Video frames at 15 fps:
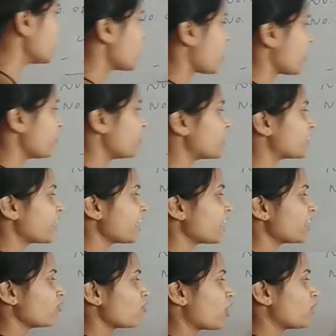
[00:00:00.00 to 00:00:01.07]
I will
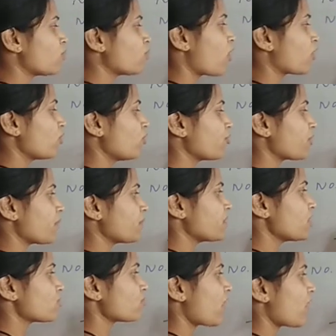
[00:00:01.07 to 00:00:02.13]
take 1 borrow from
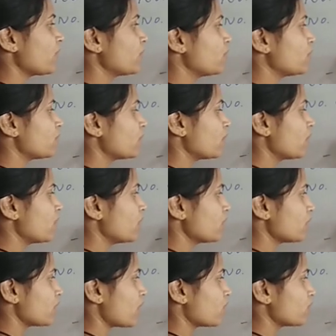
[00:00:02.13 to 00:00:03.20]
this 5.
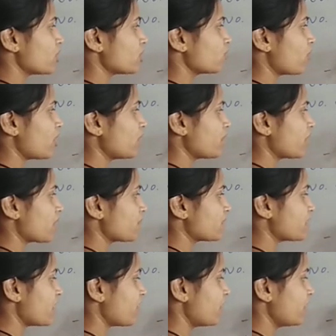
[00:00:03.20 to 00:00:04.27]
Now this 1 becomes
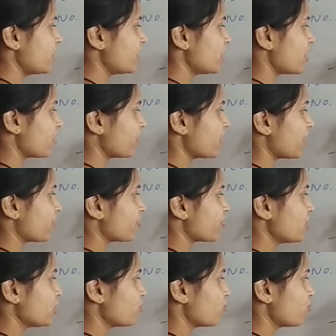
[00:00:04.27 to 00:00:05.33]
11. Here we left
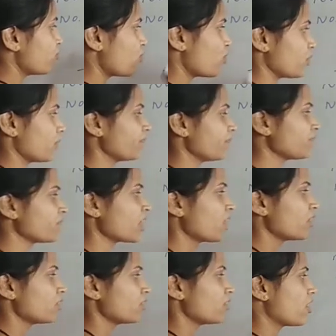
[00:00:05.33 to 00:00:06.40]
with 4.
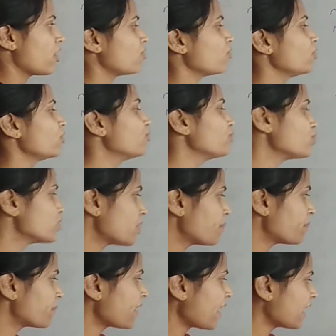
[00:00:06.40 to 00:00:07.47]
Now if you
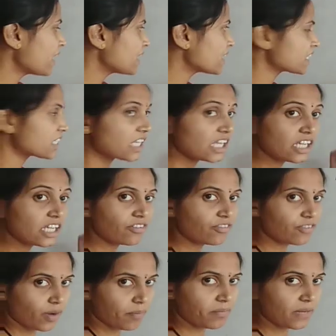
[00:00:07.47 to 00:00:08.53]
subtract
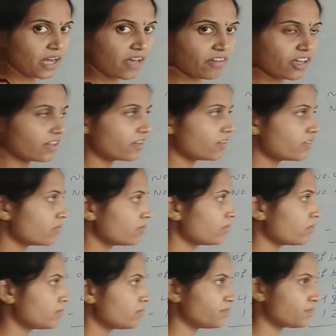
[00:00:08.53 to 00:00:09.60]
3 from 11,
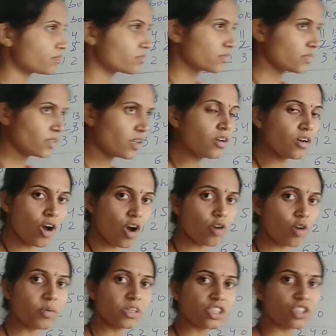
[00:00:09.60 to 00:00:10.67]

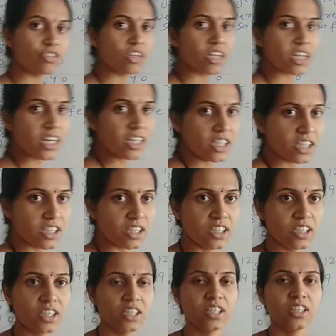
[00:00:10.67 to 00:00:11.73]
how much you will get?
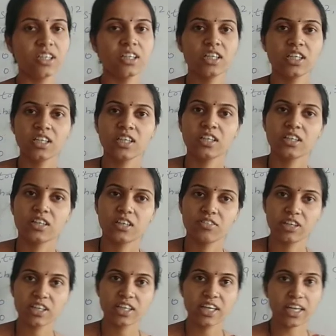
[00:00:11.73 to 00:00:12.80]
I
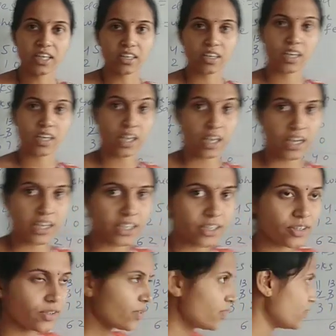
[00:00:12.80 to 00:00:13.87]
will get
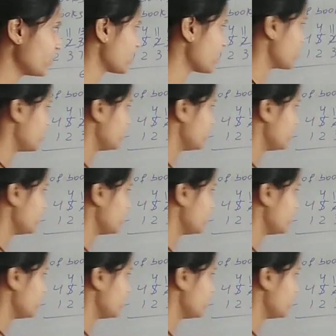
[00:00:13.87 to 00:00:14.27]
8. Okay.